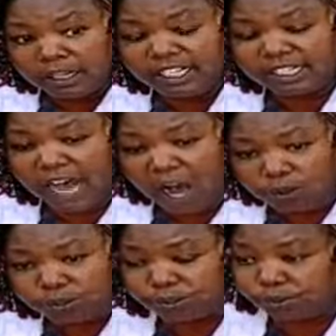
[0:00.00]
this
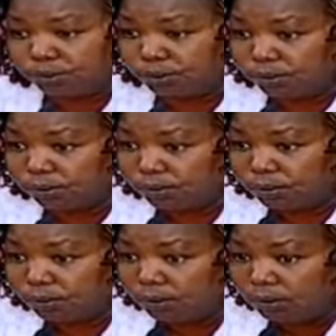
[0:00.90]
House
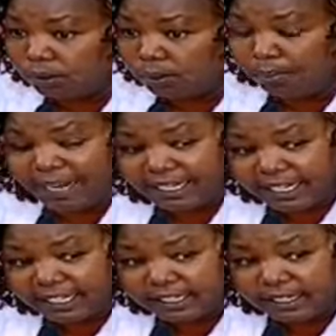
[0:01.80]

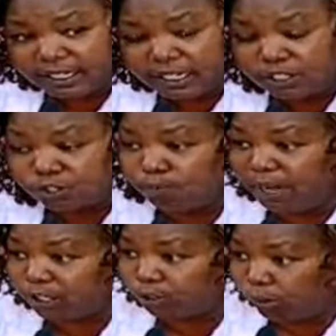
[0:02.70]
mandate is to
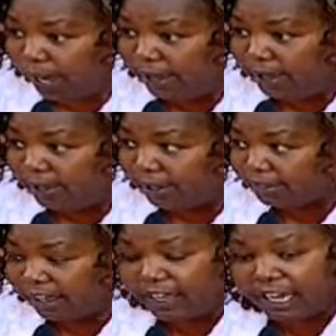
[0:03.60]
make sure
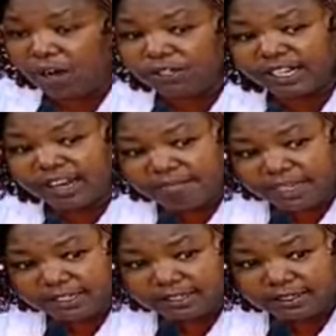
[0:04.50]
that the county
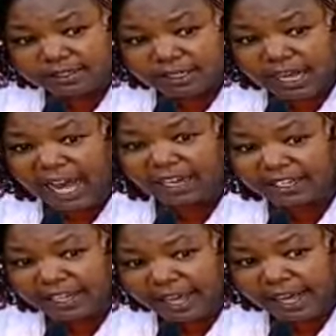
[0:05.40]
governments
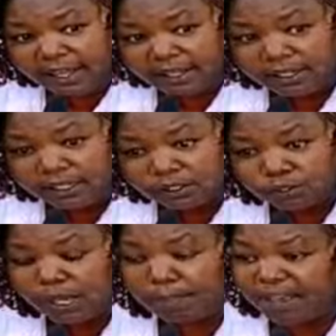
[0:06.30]
adhere
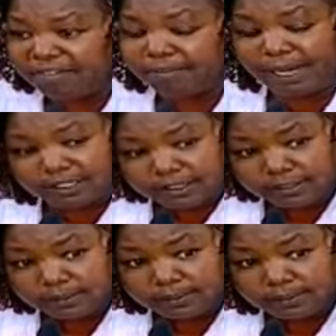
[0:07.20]
to the PFM Act.